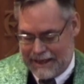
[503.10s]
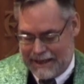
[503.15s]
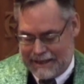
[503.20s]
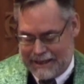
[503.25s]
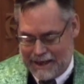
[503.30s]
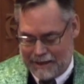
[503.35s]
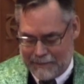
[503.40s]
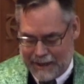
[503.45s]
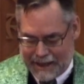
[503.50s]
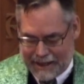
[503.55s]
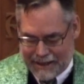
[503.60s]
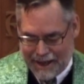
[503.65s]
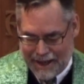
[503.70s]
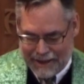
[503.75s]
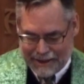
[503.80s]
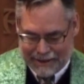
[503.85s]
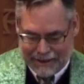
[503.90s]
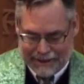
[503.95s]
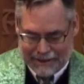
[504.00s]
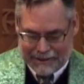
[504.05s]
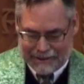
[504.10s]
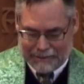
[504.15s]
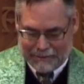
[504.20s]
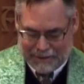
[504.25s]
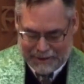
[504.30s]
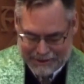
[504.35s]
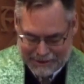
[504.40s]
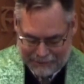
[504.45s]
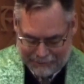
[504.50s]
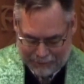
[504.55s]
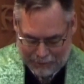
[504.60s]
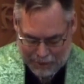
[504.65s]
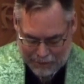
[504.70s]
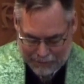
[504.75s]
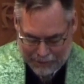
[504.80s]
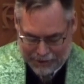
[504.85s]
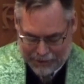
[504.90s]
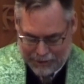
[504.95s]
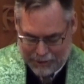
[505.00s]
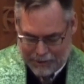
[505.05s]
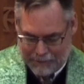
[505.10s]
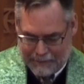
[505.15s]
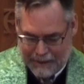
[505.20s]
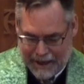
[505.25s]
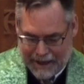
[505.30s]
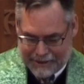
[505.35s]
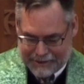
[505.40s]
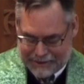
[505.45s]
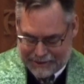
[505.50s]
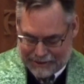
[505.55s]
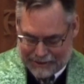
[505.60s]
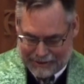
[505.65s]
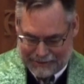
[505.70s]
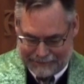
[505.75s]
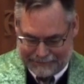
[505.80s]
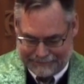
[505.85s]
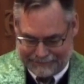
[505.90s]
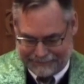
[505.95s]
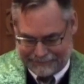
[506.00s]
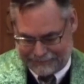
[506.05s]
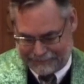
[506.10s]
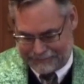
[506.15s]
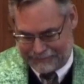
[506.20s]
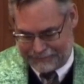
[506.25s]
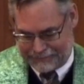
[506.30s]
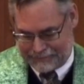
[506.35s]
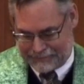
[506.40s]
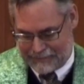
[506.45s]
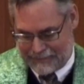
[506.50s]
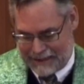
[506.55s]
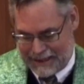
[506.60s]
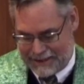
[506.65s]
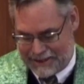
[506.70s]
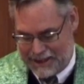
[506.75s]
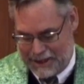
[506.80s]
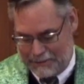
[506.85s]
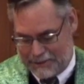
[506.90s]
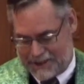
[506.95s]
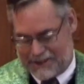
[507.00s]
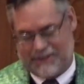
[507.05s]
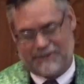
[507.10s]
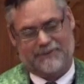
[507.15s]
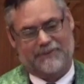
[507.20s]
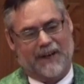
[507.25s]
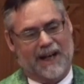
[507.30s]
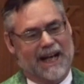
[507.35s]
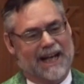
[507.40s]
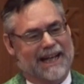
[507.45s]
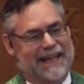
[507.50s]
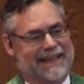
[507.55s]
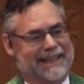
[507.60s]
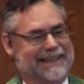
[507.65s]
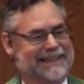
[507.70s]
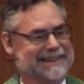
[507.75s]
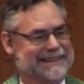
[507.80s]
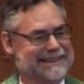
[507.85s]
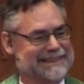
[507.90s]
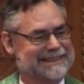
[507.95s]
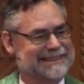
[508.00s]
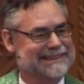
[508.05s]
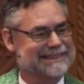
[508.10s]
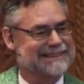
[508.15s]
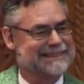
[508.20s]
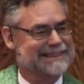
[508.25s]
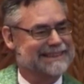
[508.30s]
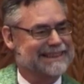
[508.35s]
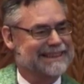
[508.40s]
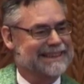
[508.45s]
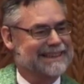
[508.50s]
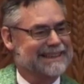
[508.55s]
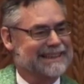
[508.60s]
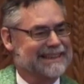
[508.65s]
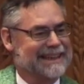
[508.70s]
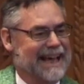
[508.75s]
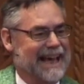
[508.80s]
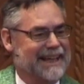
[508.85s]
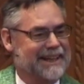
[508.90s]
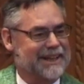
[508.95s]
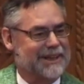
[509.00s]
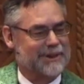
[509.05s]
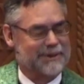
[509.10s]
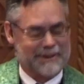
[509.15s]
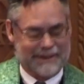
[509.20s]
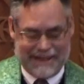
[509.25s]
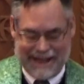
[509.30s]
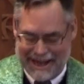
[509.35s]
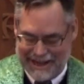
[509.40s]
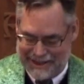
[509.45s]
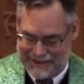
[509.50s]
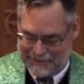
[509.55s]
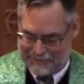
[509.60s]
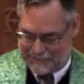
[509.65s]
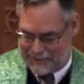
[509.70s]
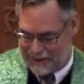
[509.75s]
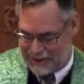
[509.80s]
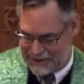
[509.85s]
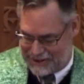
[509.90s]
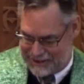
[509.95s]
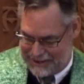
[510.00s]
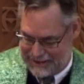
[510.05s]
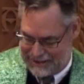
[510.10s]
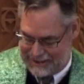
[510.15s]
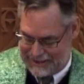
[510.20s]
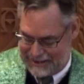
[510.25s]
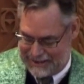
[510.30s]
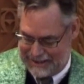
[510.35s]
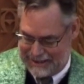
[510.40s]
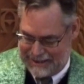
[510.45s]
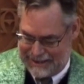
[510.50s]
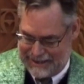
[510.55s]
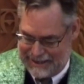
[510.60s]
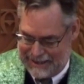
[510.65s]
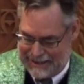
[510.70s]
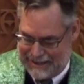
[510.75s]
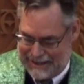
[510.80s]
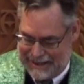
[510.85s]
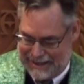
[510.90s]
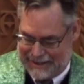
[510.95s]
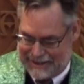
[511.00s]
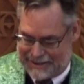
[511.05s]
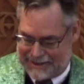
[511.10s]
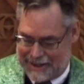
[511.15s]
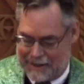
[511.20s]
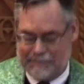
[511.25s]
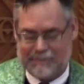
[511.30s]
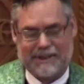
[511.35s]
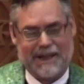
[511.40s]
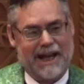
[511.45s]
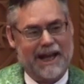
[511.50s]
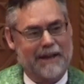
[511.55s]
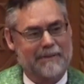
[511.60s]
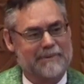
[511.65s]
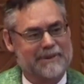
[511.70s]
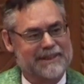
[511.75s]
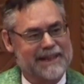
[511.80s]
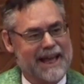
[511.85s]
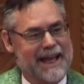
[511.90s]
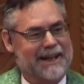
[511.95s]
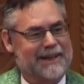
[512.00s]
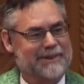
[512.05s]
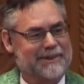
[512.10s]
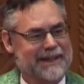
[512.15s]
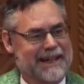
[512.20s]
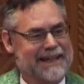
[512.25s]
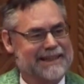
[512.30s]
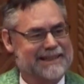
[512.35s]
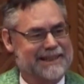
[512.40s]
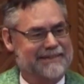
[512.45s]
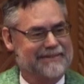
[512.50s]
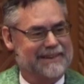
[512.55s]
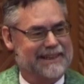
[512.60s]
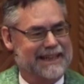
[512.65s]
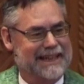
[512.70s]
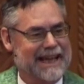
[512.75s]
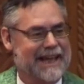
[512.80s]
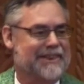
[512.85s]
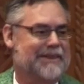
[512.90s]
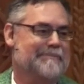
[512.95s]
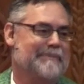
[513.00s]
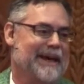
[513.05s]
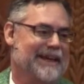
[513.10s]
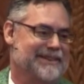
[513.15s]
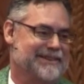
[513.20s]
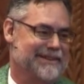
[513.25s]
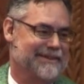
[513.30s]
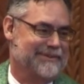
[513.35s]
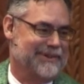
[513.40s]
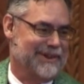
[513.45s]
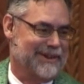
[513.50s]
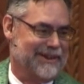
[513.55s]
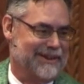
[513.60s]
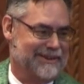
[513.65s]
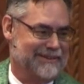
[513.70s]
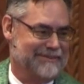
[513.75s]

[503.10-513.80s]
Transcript: Now, my colleague was a former youth pastor. She was fun and a creative person, and sometimes that creativity got the best of her.